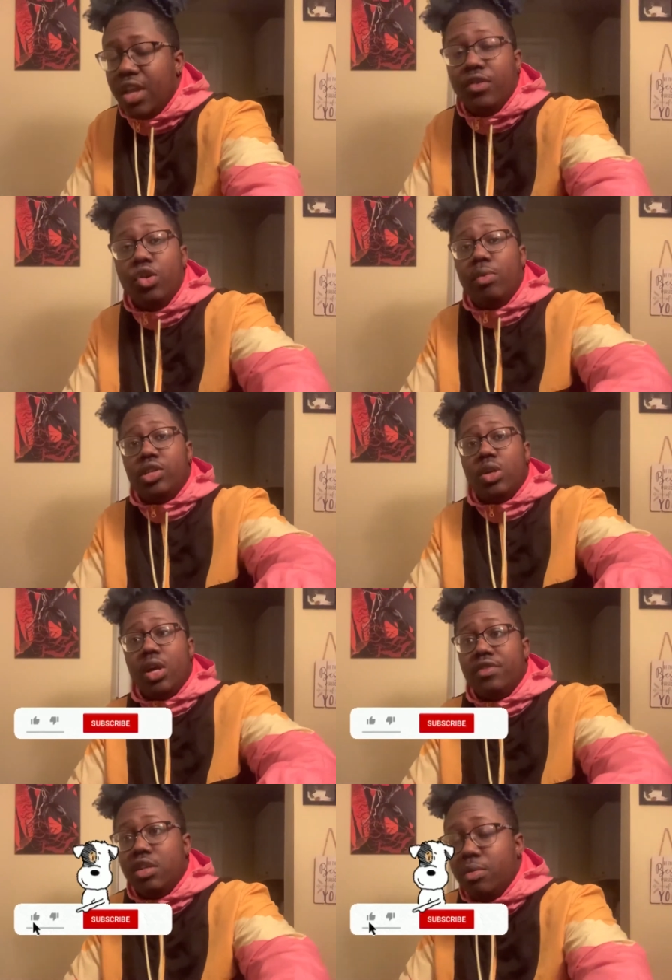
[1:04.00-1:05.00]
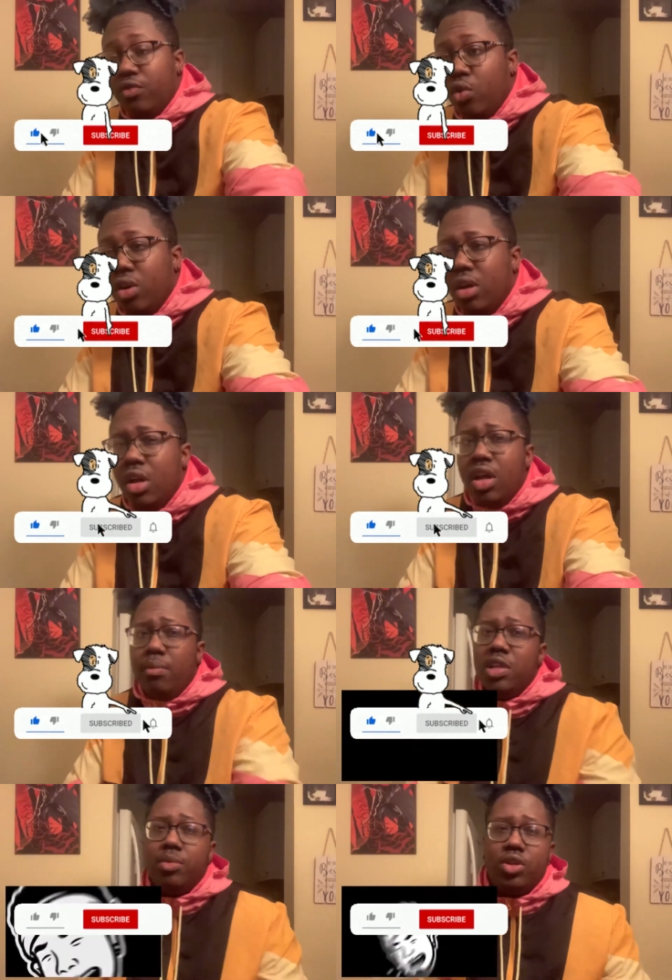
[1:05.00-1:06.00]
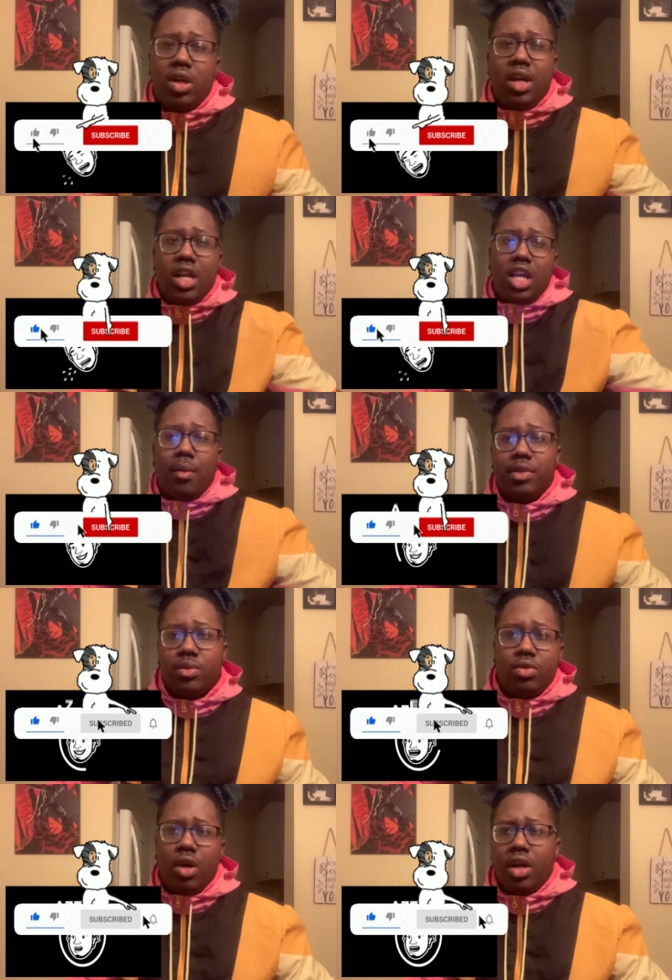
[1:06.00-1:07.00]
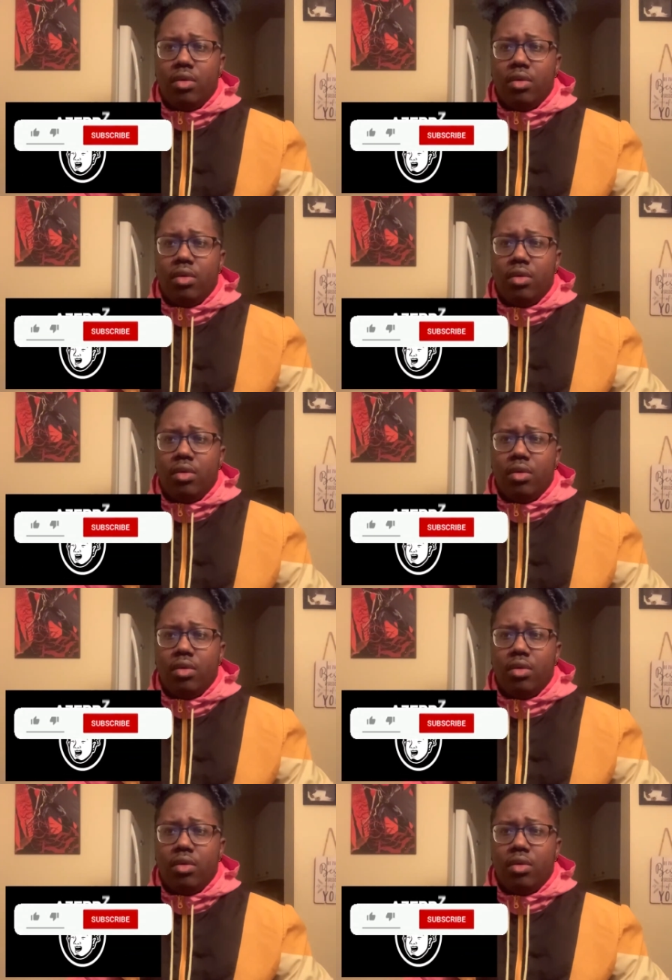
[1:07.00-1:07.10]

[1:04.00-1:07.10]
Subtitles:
new to my channel, I haven't seen before, please make sure to like, comment, subscribe.